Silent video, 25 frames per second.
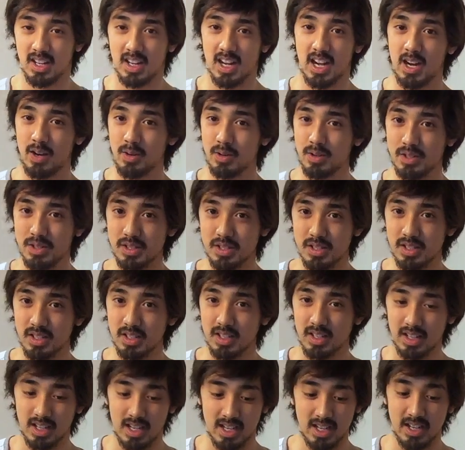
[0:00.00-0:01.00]
I was
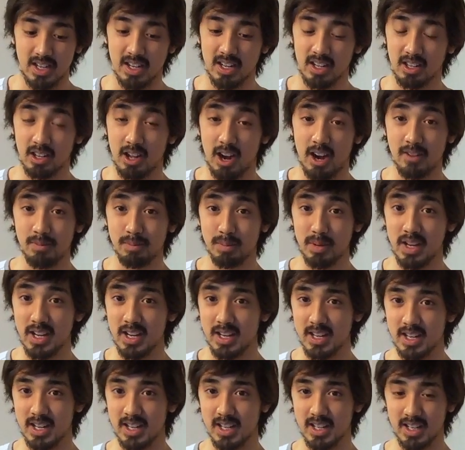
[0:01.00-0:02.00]
in a lot of
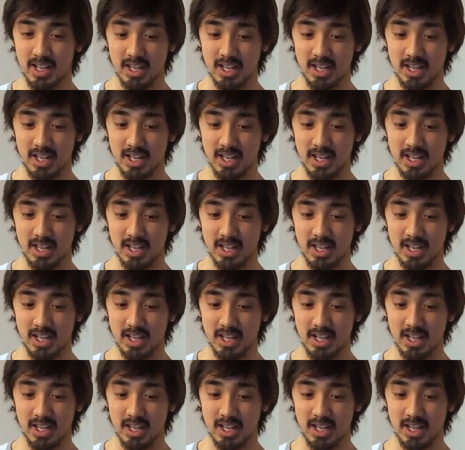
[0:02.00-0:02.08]
pain.